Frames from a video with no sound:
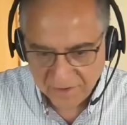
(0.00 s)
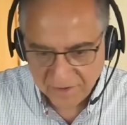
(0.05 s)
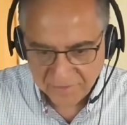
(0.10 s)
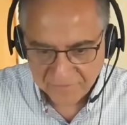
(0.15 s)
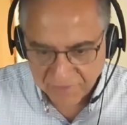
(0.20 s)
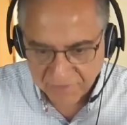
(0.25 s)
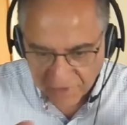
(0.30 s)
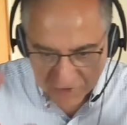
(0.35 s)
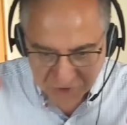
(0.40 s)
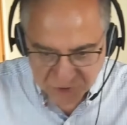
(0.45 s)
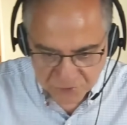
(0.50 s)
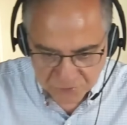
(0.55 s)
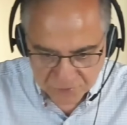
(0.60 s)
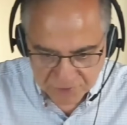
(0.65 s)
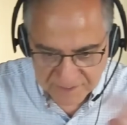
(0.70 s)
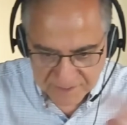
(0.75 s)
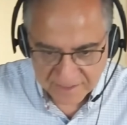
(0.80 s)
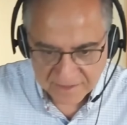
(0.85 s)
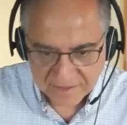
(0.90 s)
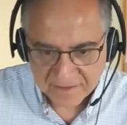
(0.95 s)
whatever. You
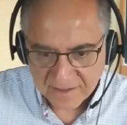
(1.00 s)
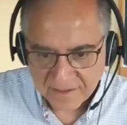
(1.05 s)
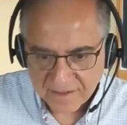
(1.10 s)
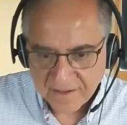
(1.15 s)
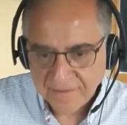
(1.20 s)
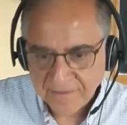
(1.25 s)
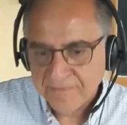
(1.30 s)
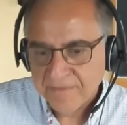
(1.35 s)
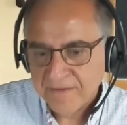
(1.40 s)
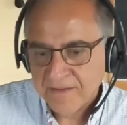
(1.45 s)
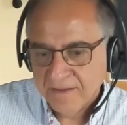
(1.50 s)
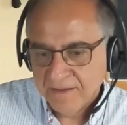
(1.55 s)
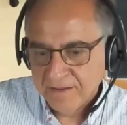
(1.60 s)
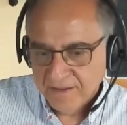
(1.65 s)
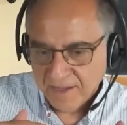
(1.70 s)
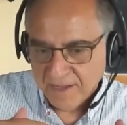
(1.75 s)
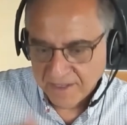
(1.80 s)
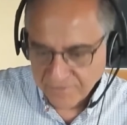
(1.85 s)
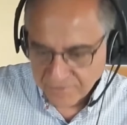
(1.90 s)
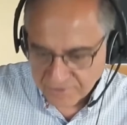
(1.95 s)
choose it
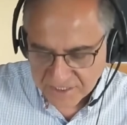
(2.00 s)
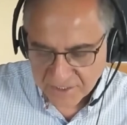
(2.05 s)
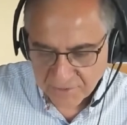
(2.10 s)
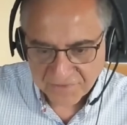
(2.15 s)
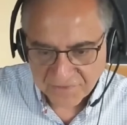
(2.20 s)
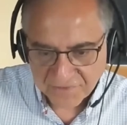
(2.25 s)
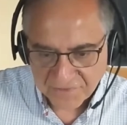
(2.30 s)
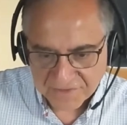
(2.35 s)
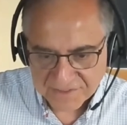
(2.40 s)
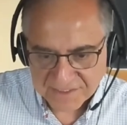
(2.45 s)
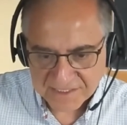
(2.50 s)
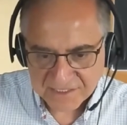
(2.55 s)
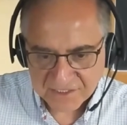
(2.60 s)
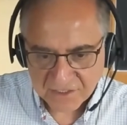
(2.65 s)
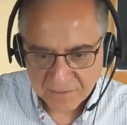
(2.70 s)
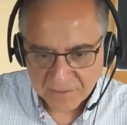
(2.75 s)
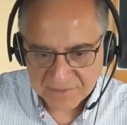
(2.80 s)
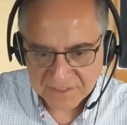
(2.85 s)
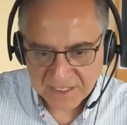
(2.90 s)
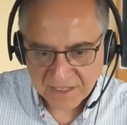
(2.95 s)
and you see what physics
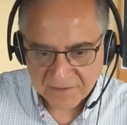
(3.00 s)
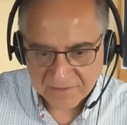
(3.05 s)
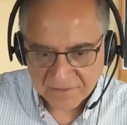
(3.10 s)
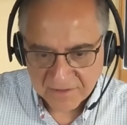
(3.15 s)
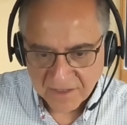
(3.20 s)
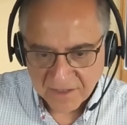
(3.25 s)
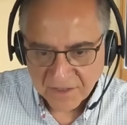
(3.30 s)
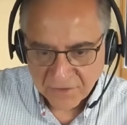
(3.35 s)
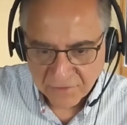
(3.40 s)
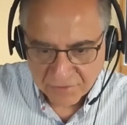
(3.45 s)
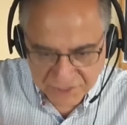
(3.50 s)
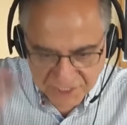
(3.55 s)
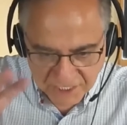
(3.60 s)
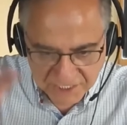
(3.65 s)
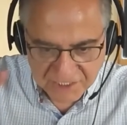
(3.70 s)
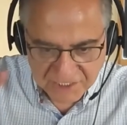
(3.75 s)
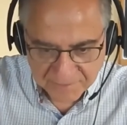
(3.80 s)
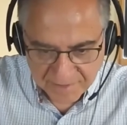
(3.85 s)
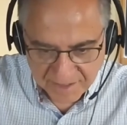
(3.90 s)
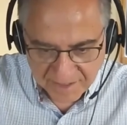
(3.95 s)
comes out. You
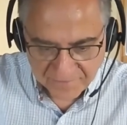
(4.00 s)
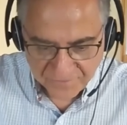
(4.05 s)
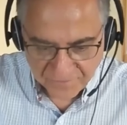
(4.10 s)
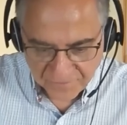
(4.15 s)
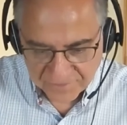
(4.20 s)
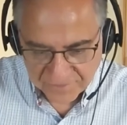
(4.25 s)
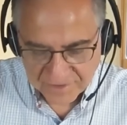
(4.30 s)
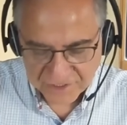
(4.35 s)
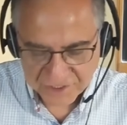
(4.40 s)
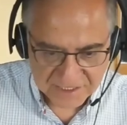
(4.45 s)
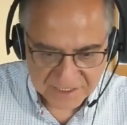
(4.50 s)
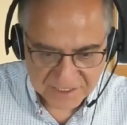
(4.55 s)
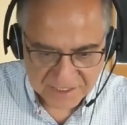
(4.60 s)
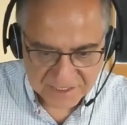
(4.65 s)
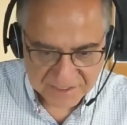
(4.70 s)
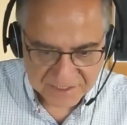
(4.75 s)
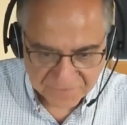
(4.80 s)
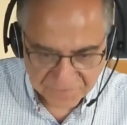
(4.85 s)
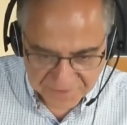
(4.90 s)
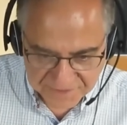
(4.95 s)
change the manifold,
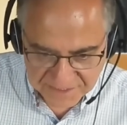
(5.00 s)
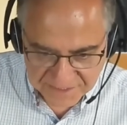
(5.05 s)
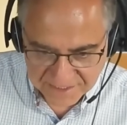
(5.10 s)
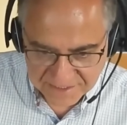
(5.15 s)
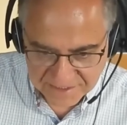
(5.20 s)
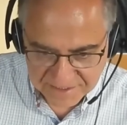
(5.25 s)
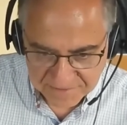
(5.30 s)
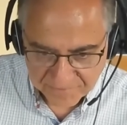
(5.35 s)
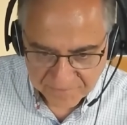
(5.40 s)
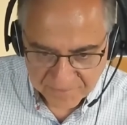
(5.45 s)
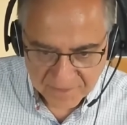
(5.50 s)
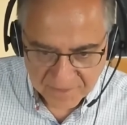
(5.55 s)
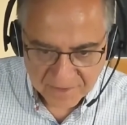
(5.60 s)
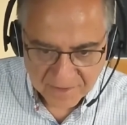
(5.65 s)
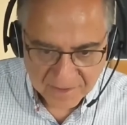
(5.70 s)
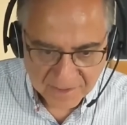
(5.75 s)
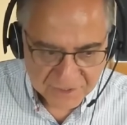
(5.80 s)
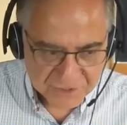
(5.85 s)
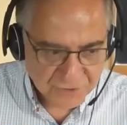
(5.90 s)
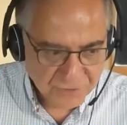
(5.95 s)
changes the physics.
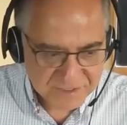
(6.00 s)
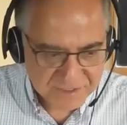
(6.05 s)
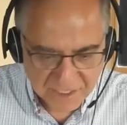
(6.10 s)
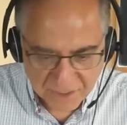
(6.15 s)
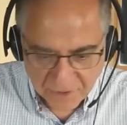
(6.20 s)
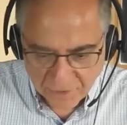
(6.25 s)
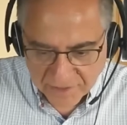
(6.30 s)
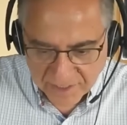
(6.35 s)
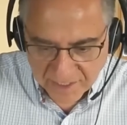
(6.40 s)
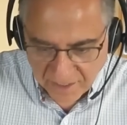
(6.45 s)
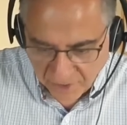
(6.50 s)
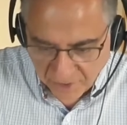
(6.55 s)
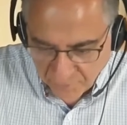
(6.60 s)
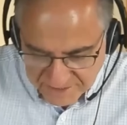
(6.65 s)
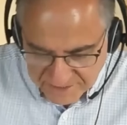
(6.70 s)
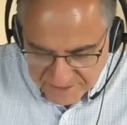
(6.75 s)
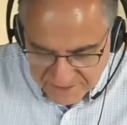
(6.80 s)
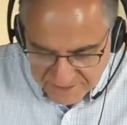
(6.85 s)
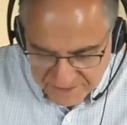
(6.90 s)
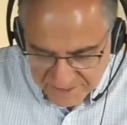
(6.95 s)
So you say, okay, I
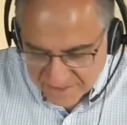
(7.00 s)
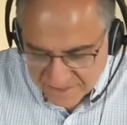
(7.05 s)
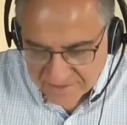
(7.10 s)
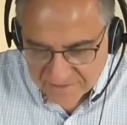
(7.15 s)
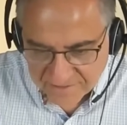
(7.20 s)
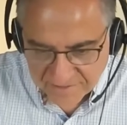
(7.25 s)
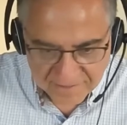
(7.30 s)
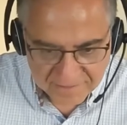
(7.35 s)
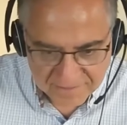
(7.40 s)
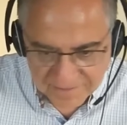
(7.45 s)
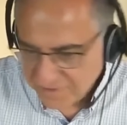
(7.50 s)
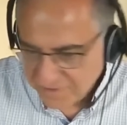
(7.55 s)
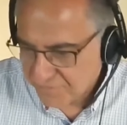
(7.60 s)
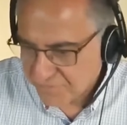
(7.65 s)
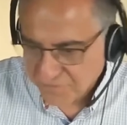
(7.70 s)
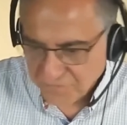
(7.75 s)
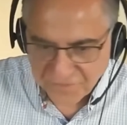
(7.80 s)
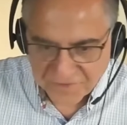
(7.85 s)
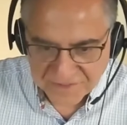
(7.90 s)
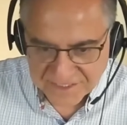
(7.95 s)
want to see a
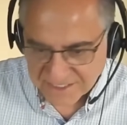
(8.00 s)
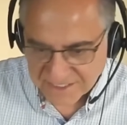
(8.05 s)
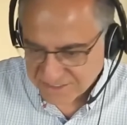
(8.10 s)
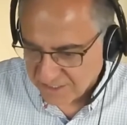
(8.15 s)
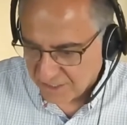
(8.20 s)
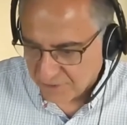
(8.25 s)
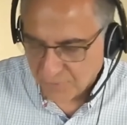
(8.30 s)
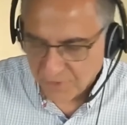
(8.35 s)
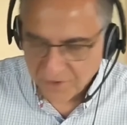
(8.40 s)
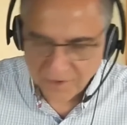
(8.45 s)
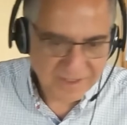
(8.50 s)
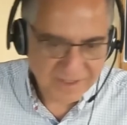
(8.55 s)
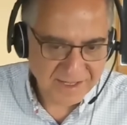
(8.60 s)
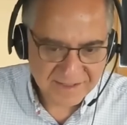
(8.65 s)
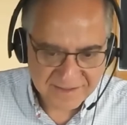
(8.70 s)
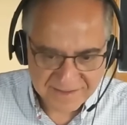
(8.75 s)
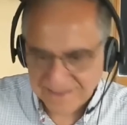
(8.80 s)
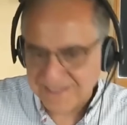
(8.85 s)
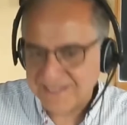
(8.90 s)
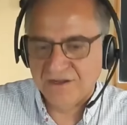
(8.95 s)
different physics. I want to
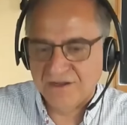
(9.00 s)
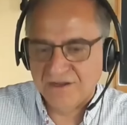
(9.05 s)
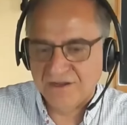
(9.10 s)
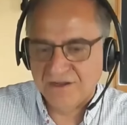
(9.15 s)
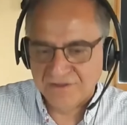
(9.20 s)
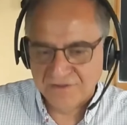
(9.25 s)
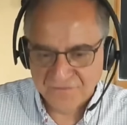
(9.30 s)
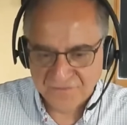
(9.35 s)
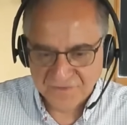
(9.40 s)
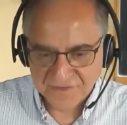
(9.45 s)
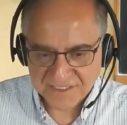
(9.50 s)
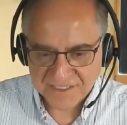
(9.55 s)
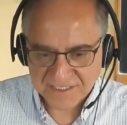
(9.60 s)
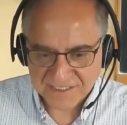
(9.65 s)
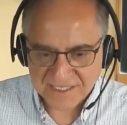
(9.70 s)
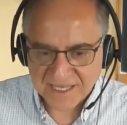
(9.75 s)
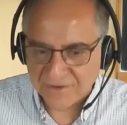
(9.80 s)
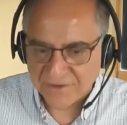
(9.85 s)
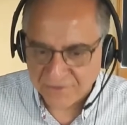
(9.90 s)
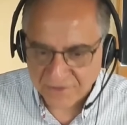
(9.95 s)
get this kind of
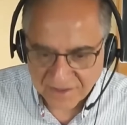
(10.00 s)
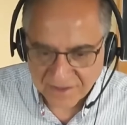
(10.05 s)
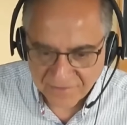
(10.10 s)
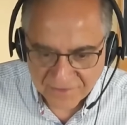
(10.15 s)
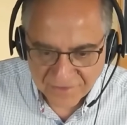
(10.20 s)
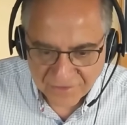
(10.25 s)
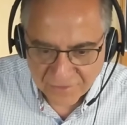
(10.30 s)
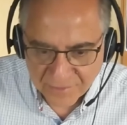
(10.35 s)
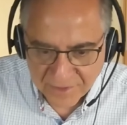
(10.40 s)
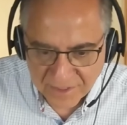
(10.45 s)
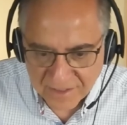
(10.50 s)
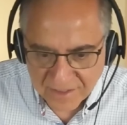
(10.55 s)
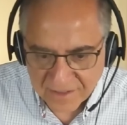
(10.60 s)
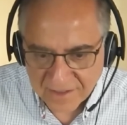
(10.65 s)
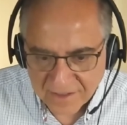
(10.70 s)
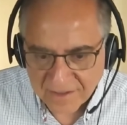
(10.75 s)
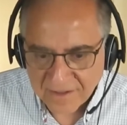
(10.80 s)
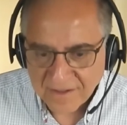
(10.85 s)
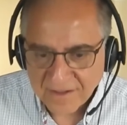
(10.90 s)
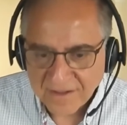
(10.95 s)
physics. Can you give it to me?
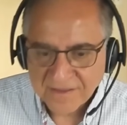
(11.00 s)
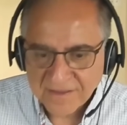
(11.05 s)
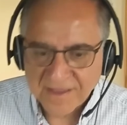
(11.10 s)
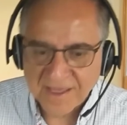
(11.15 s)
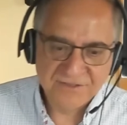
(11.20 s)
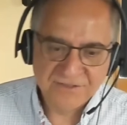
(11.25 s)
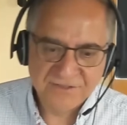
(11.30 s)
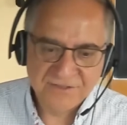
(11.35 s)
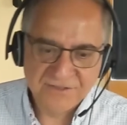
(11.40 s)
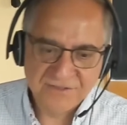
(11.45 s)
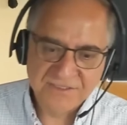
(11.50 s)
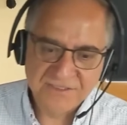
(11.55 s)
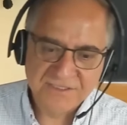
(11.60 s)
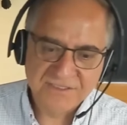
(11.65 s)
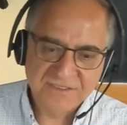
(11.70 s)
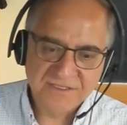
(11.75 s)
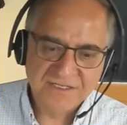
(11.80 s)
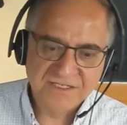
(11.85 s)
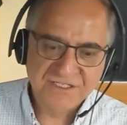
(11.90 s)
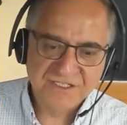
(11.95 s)
The answer
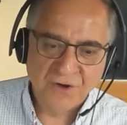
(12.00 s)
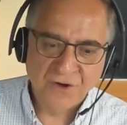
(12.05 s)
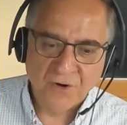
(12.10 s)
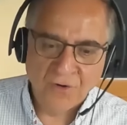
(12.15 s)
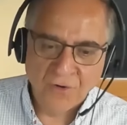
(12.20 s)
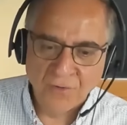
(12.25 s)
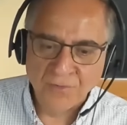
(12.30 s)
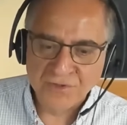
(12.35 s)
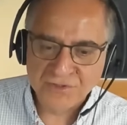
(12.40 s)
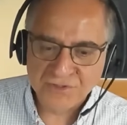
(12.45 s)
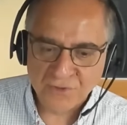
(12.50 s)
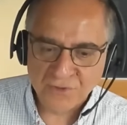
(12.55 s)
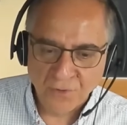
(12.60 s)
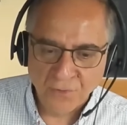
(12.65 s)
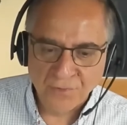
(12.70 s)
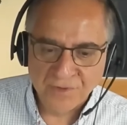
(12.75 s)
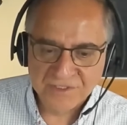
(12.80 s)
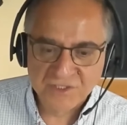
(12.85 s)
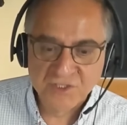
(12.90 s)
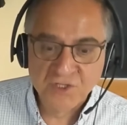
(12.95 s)
is almost
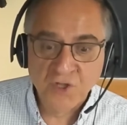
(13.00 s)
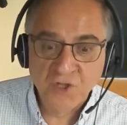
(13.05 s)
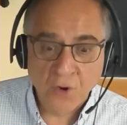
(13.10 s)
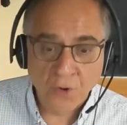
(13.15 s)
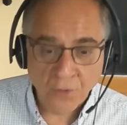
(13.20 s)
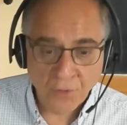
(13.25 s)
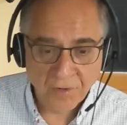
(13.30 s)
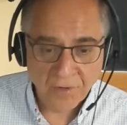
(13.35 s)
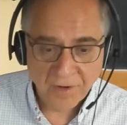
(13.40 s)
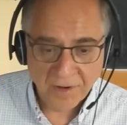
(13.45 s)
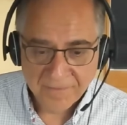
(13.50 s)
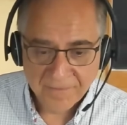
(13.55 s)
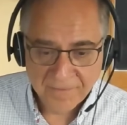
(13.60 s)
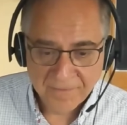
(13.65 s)
always no.